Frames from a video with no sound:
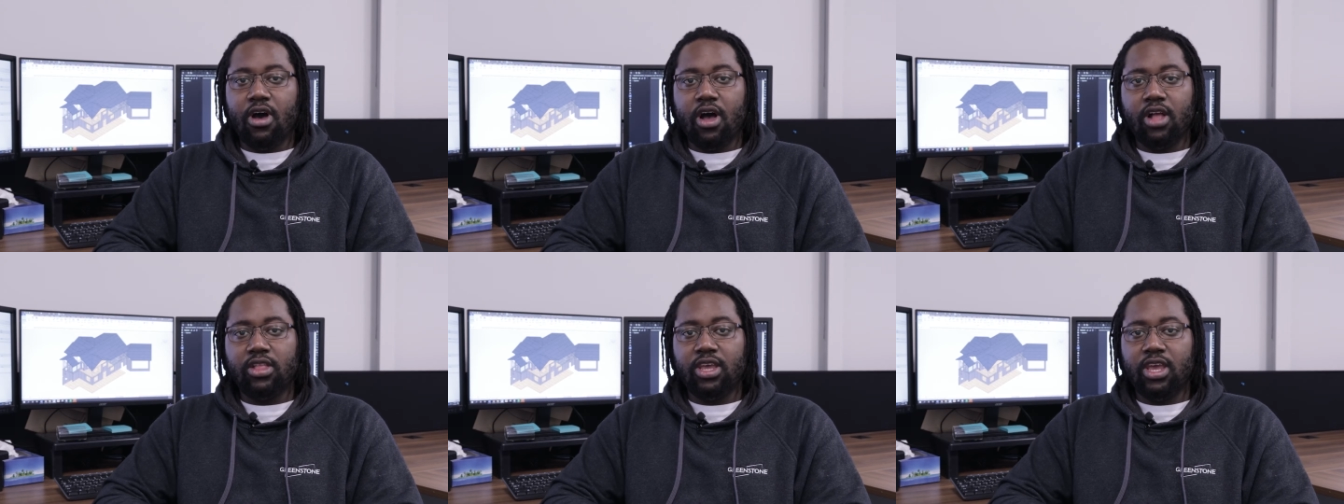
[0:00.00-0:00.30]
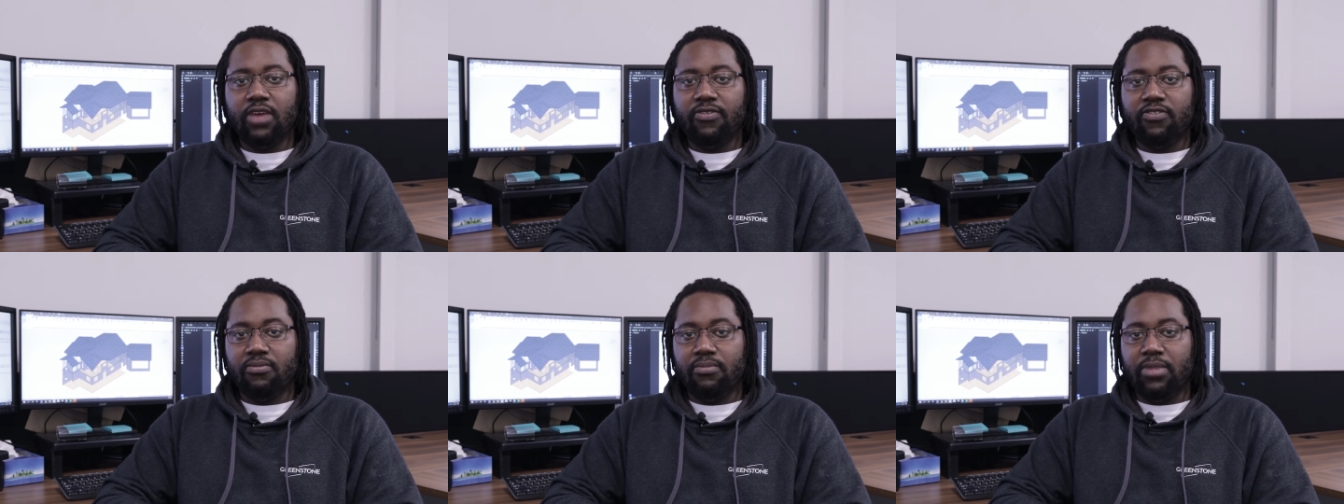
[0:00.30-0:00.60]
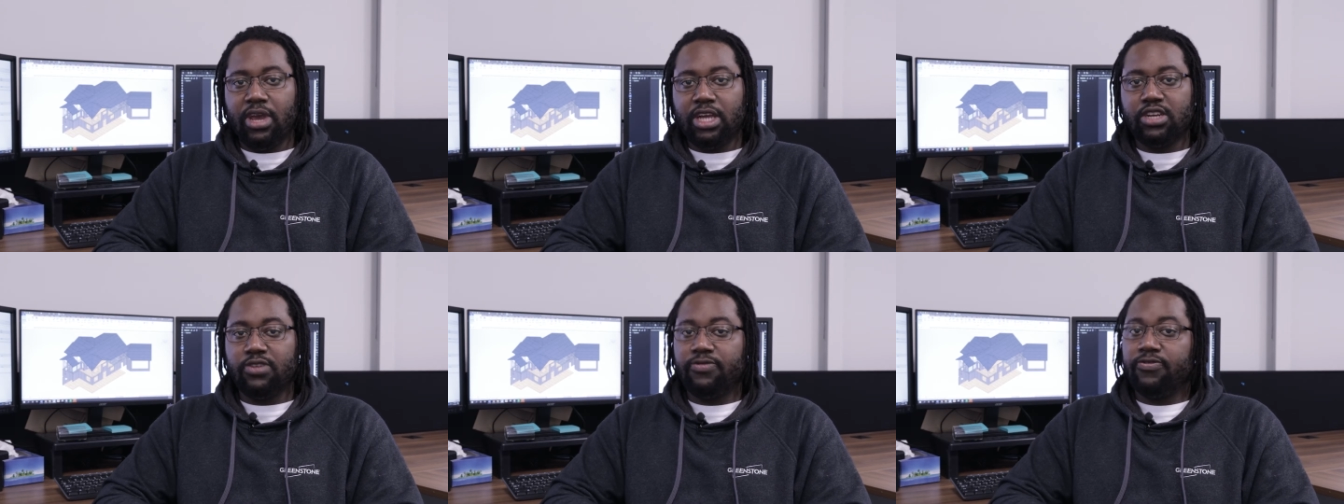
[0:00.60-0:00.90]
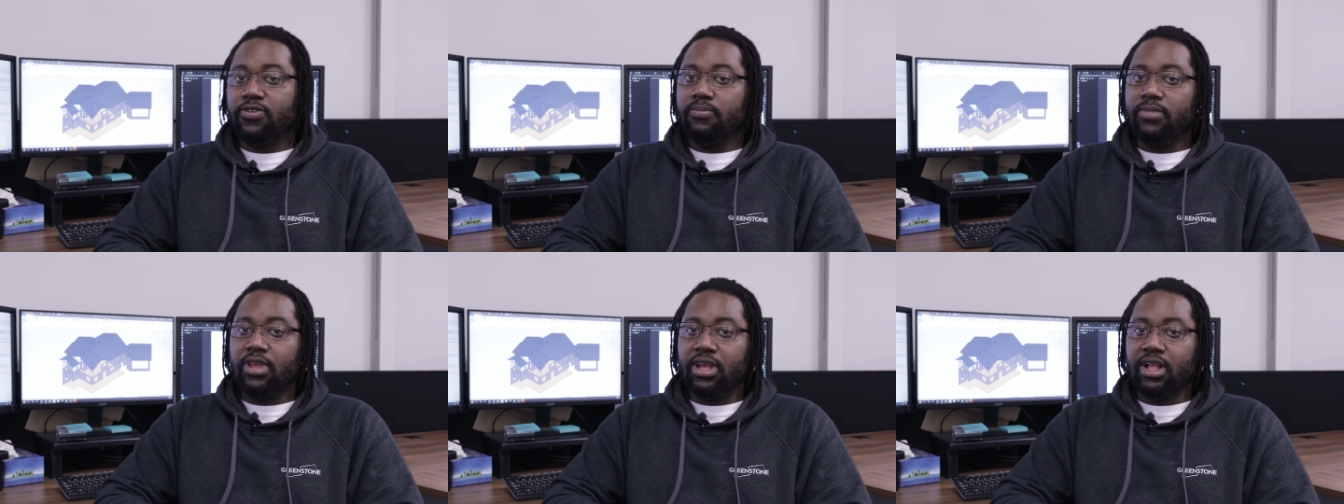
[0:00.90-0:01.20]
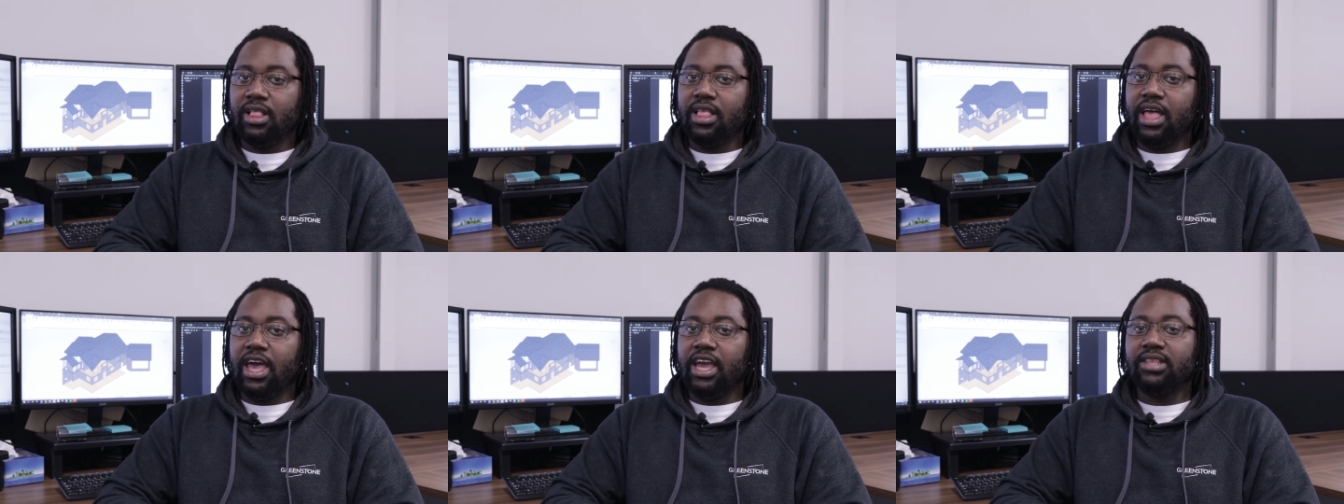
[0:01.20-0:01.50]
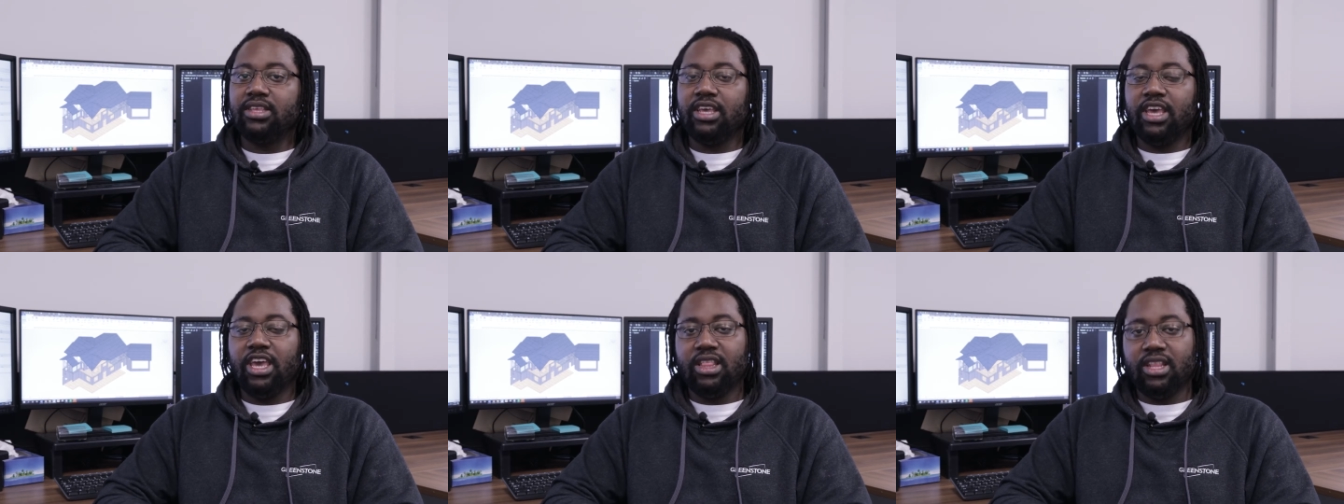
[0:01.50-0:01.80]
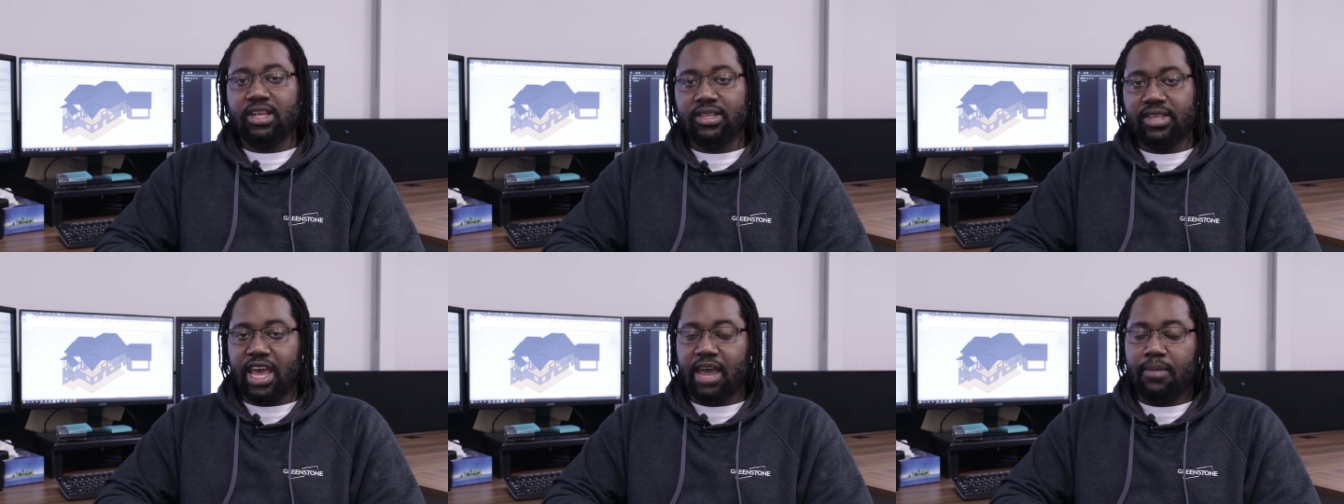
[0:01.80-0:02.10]
all the information from the client
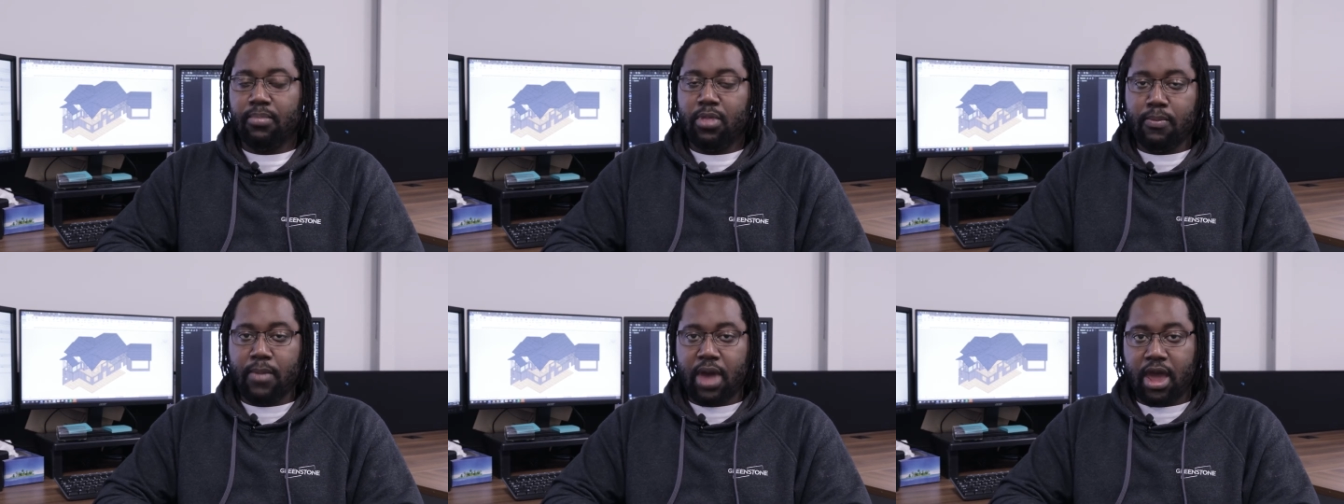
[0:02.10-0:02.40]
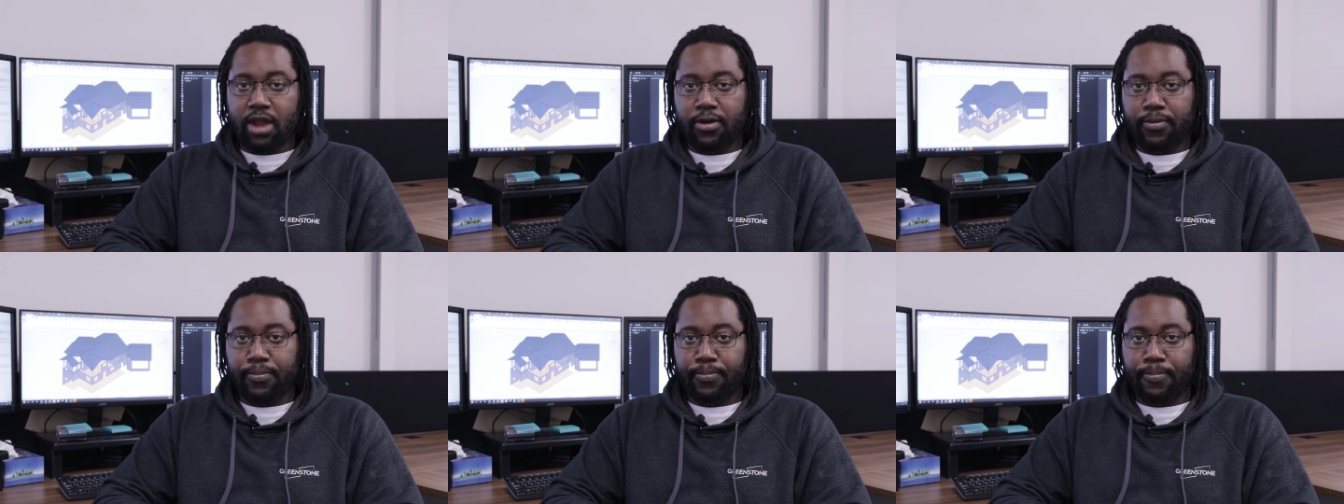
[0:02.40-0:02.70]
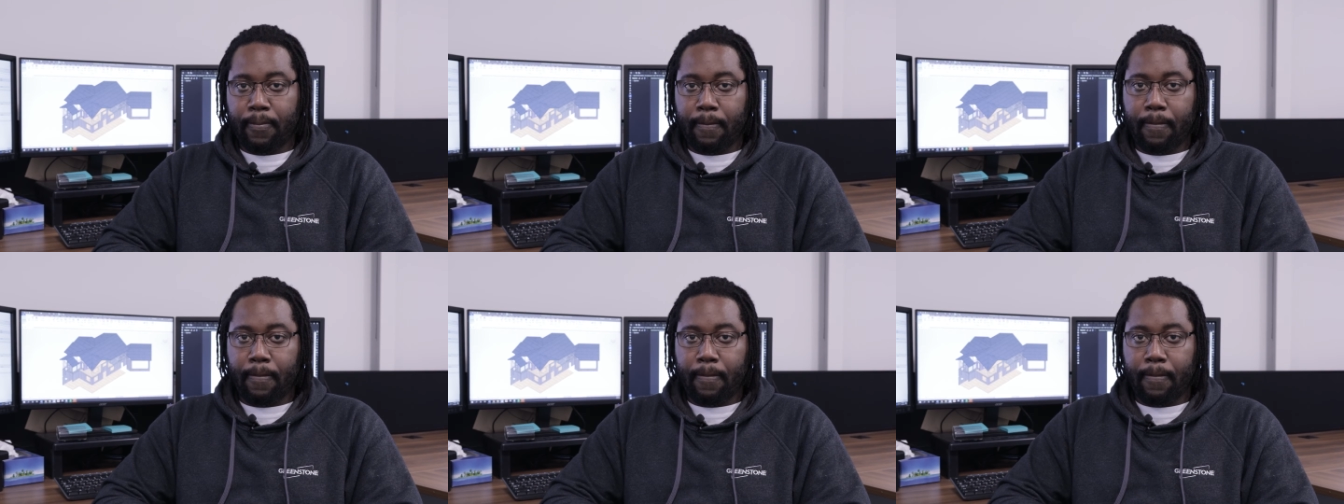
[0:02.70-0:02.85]
in a timely manner,